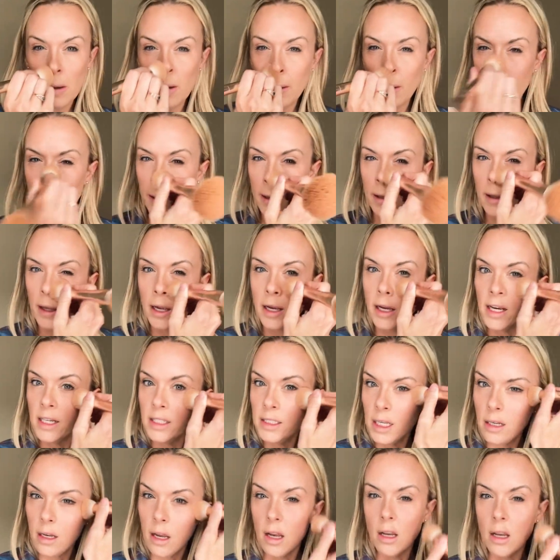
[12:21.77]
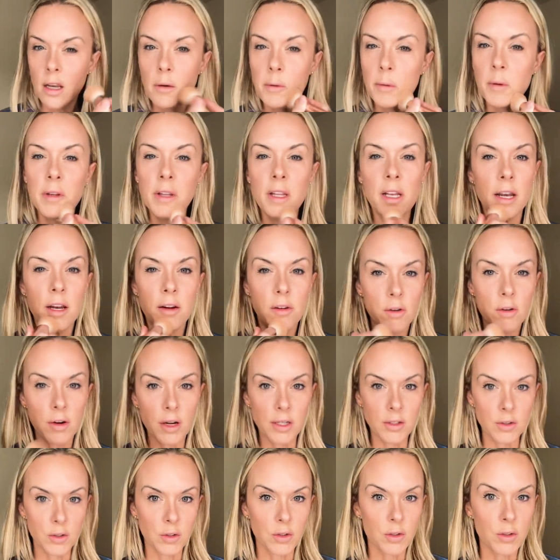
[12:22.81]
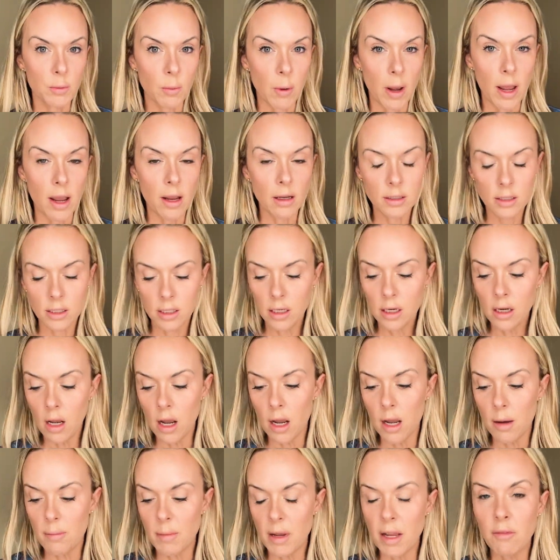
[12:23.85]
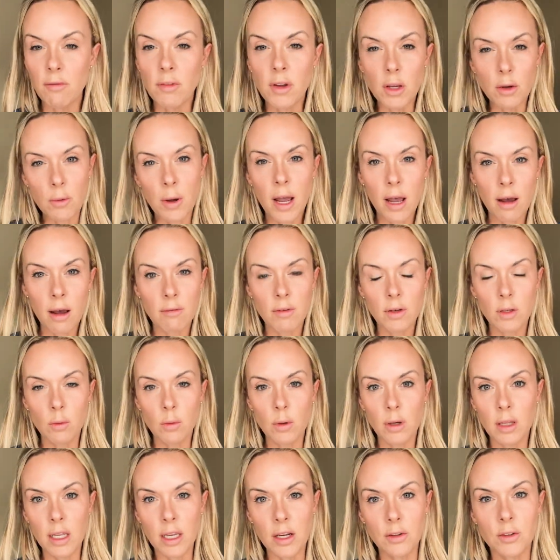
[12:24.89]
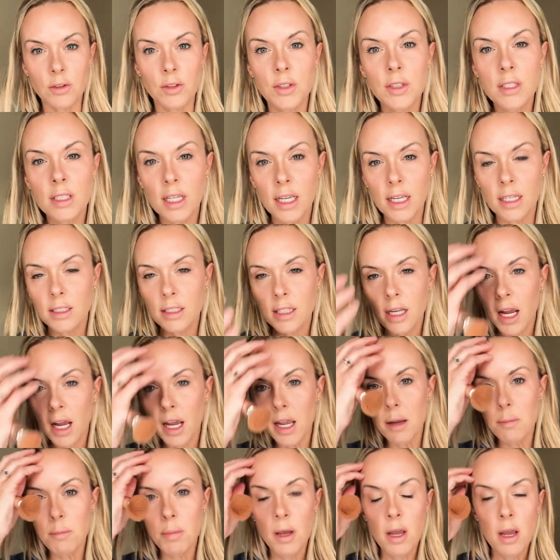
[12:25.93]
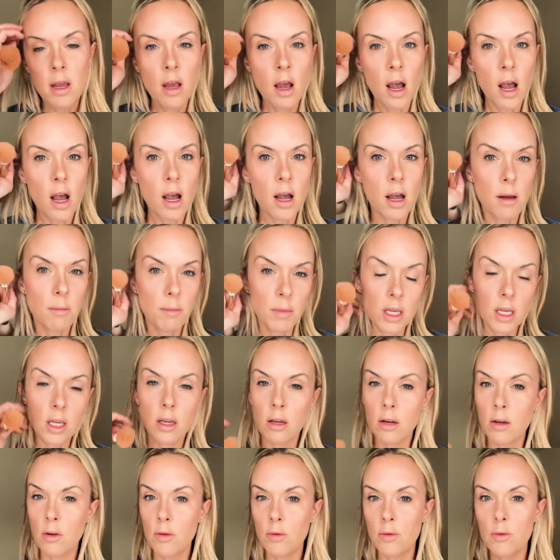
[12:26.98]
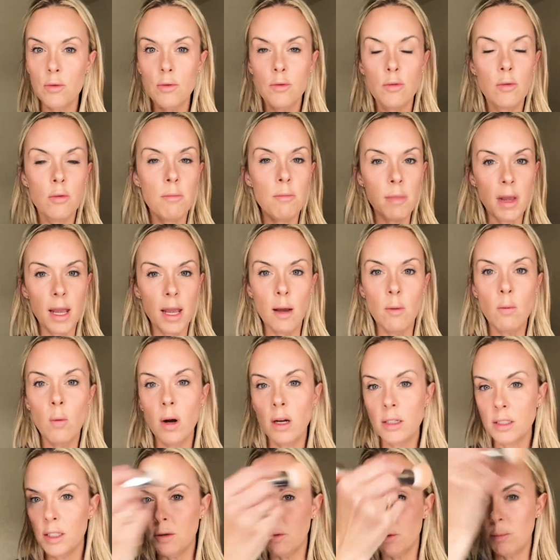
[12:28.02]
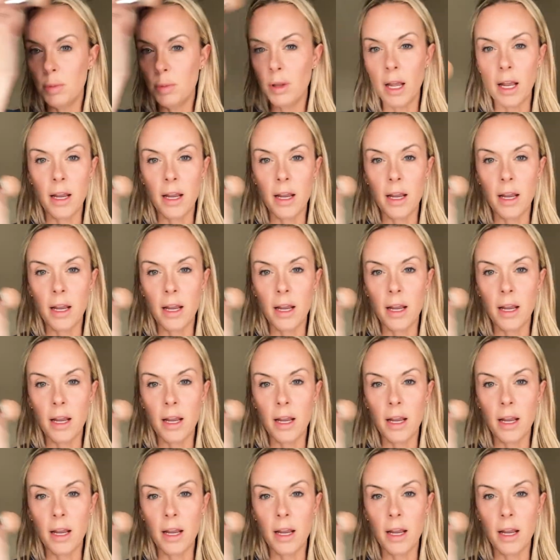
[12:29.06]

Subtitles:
And like I said, anywhere that I crease or sweat. If you have an oilier skin type, you may want to apply